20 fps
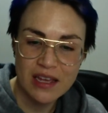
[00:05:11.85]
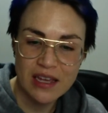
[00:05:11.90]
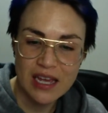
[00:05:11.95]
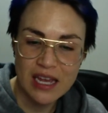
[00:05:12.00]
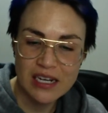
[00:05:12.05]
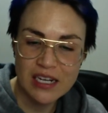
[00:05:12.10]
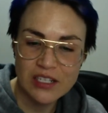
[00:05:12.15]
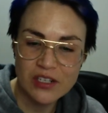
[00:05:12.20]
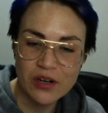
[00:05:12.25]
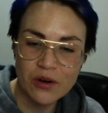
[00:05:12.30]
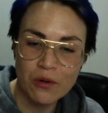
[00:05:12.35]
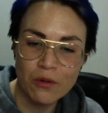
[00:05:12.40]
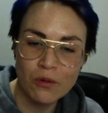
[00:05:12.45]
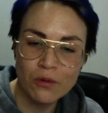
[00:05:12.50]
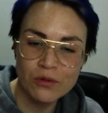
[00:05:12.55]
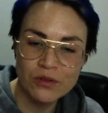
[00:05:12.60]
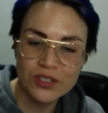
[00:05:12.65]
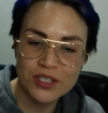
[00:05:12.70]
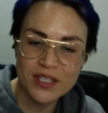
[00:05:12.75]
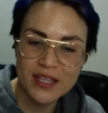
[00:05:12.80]
and
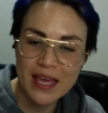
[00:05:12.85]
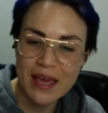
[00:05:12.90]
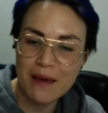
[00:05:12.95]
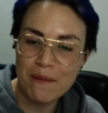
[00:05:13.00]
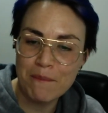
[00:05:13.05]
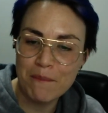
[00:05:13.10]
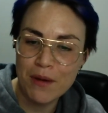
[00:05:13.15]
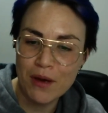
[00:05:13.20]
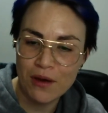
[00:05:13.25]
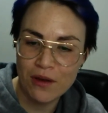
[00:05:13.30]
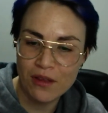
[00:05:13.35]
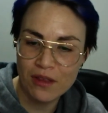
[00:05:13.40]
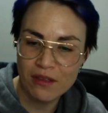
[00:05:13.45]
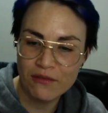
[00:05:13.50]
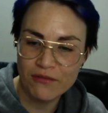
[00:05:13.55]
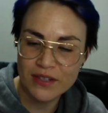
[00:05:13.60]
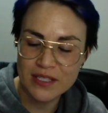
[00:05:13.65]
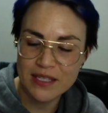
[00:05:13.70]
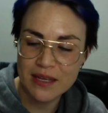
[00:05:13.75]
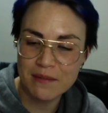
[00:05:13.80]
indulged their mirth
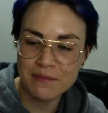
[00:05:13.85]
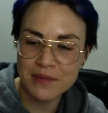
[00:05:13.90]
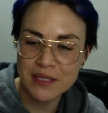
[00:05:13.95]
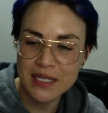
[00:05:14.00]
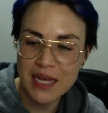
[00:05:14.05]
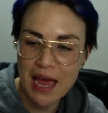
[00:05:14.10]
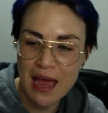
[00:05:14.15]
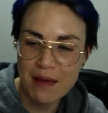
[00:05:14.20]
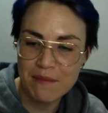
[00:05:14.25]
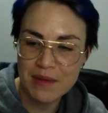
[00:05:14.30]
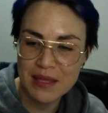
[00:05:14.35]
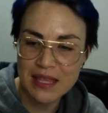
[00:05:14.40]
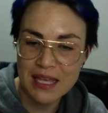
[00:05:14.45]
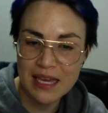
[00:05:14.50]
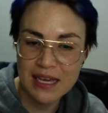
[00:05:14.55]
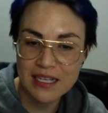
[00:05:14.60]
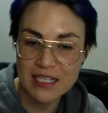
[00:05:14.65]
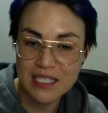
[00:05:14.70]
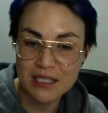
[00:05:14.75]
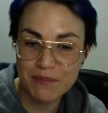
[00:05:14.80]
for some time at the
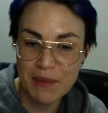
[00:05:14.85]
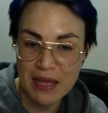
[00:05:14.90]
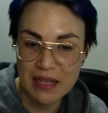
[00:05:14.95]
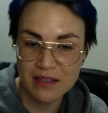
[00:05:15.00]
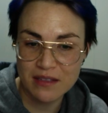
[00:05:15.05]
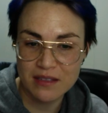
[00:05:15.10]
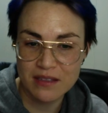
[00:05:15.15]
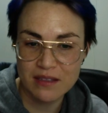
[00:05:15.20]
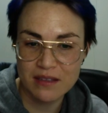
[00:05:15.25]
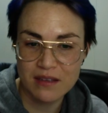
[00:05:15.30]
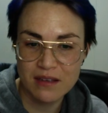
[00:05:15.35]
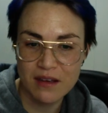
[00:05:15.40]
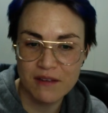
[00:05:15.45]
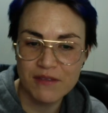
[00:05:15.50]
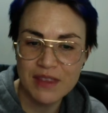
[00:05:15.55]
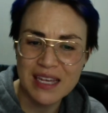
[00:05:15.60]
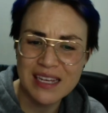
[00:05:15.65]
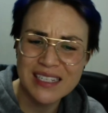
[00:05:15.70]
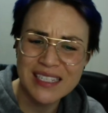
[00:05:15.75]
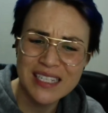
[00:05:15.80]
expense of
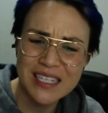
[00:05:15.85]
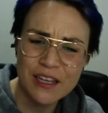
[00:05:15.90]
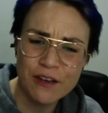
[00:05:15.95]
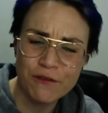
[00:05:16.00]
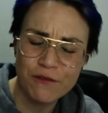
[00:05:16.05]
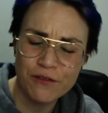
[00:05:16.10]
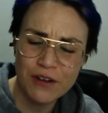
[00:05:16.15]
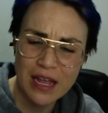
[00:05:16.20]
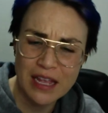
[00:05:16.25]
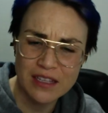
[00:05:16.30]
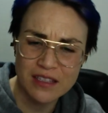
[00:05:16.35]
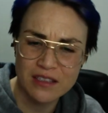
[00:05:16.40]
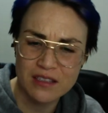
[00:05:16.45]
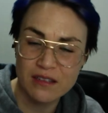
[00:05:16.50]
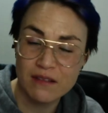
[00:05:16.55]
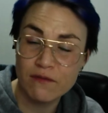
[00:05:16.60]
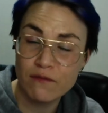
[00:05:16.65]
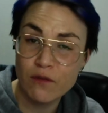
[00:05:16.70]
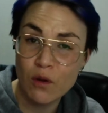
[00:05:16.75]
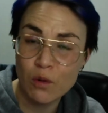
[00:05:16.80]
their dear friend's
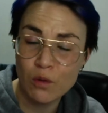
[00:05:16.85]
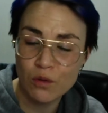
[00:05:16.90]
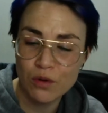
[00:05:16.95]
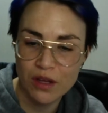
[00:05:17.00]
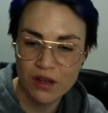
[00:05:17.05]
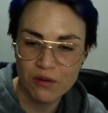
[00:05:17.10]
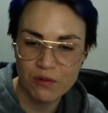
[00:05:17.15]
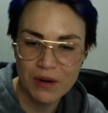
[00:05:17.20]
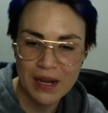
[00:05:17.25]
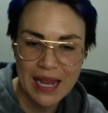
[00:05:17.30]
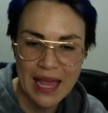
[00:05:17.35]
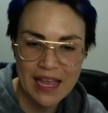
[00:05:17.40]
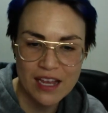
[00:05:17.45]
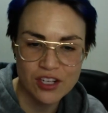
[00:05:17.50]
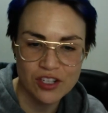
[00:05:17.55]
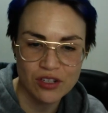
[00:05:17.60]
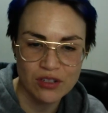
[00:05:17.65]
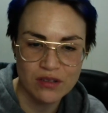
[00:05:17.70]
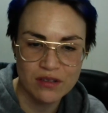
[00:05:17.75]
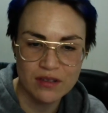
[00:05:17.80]
vulgar
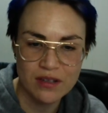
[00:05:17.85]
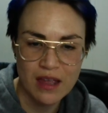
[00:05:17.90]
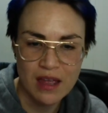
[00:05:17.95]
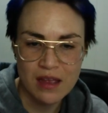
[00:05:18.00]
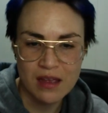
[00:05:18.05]
relations.